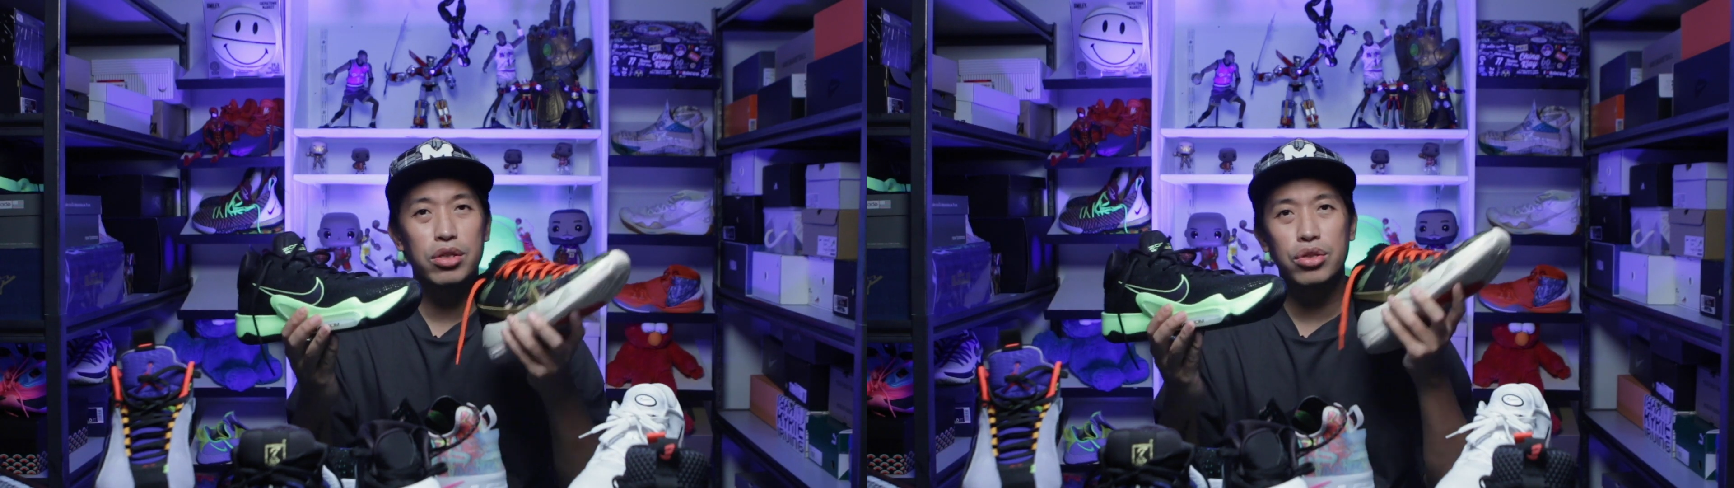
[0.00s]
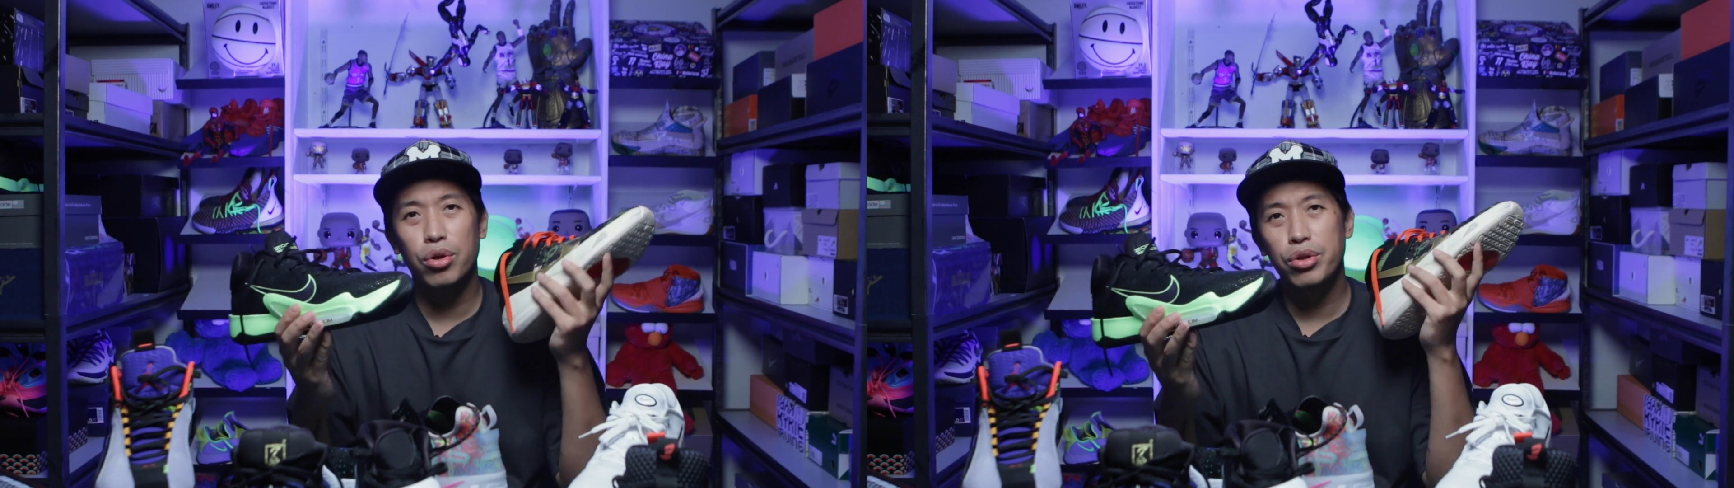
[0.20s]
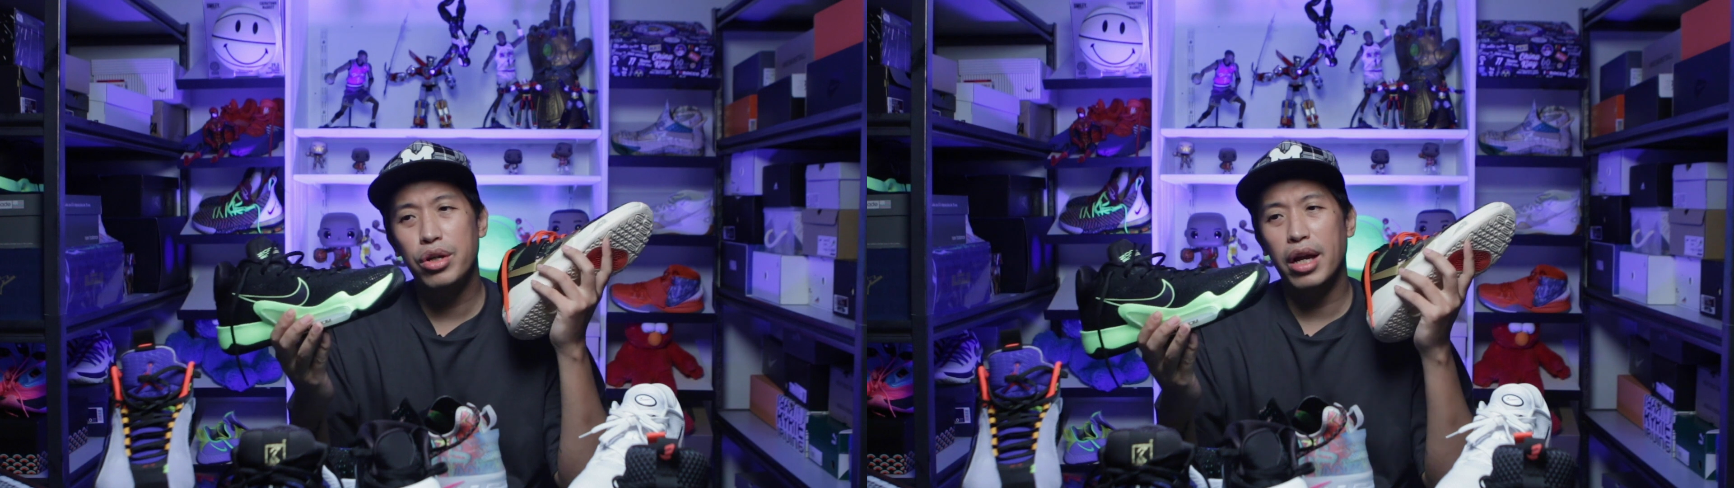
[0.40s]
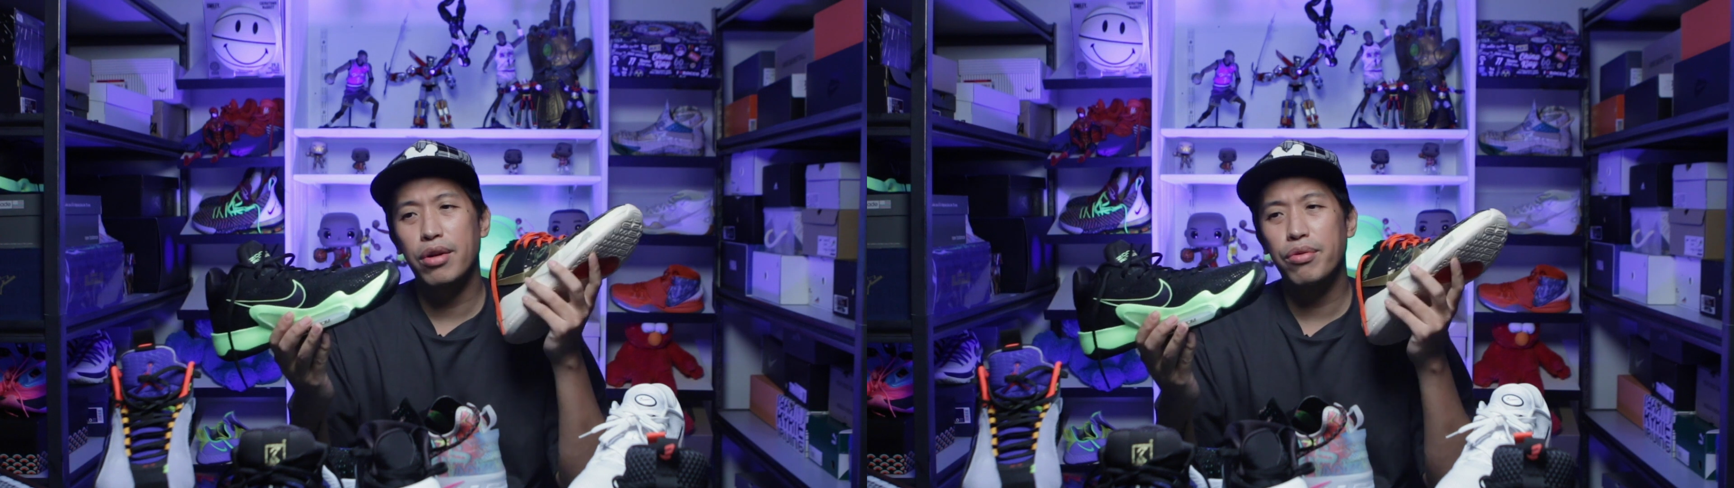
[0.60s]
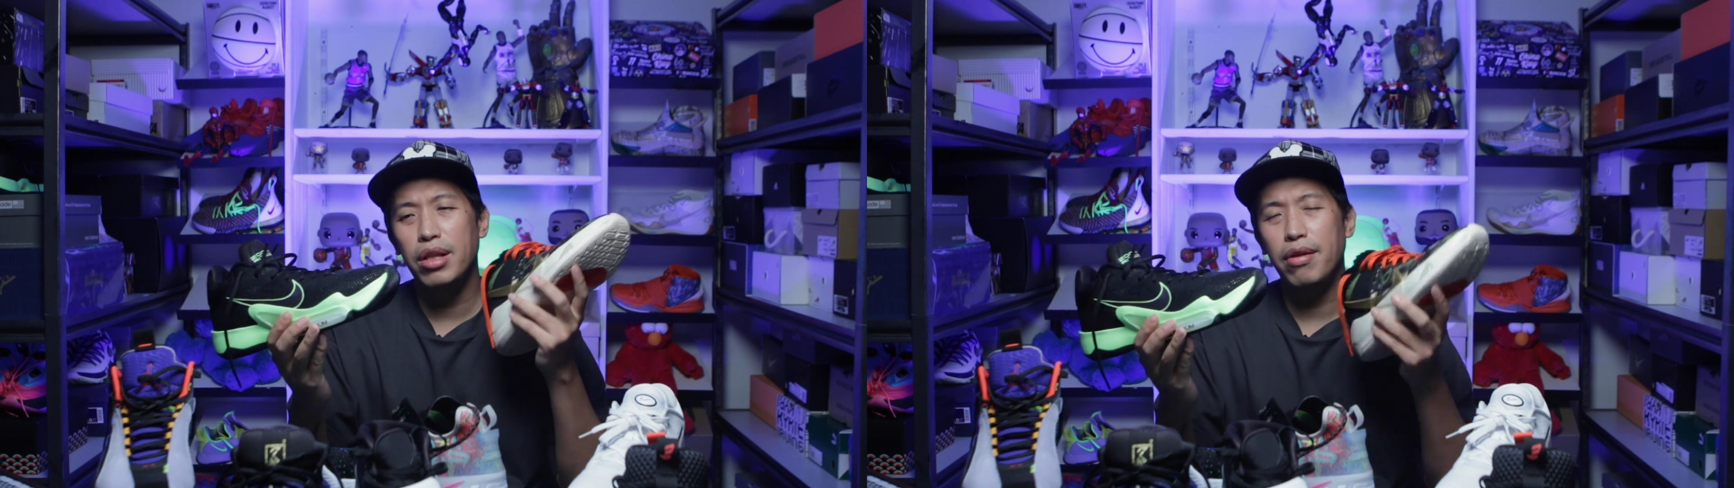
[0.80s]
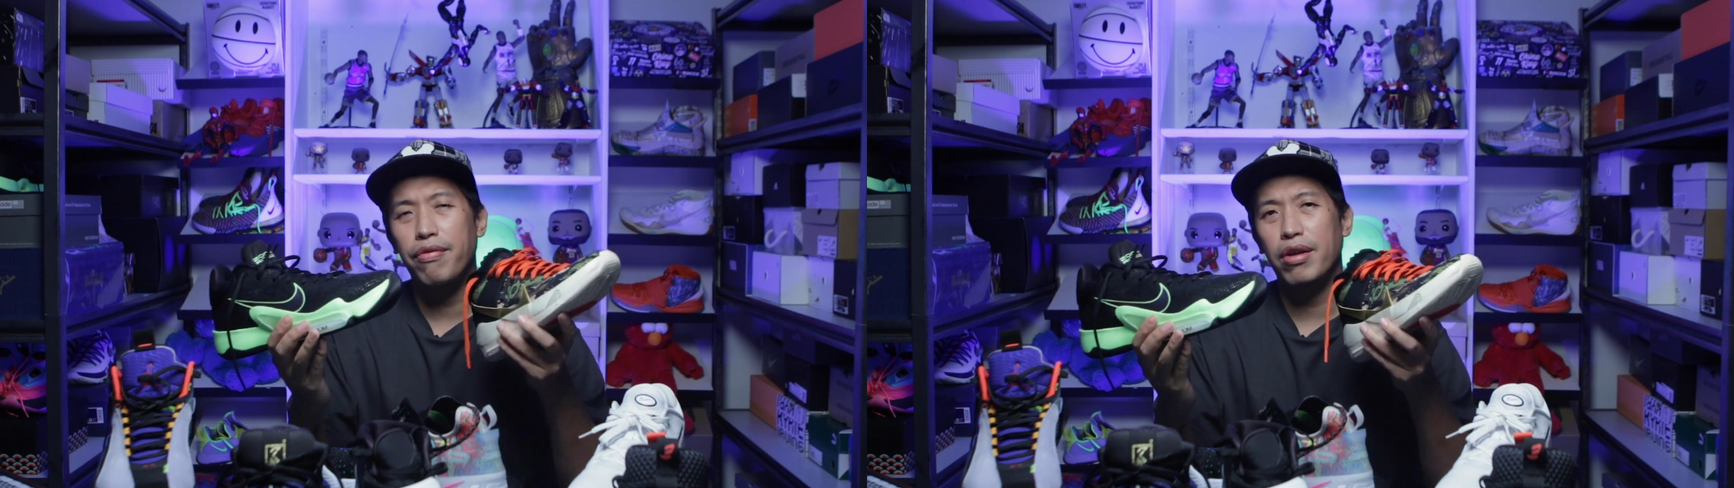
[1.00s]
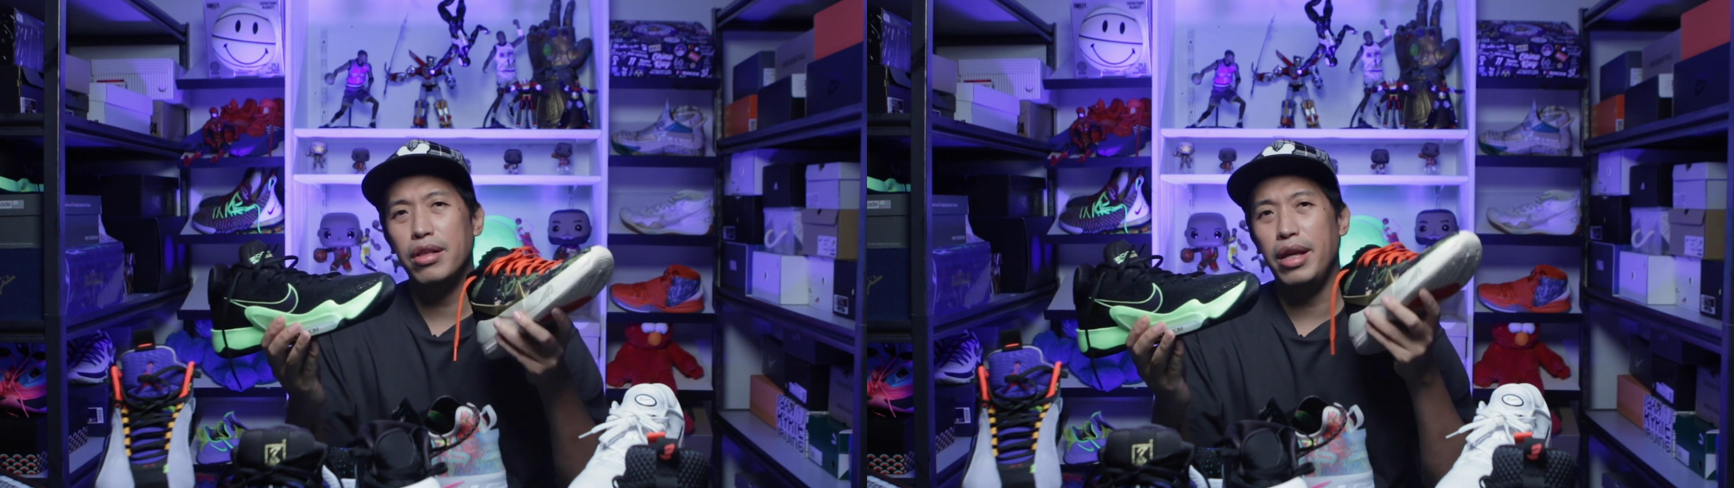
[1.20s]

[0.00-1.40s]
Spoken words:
so you can really feel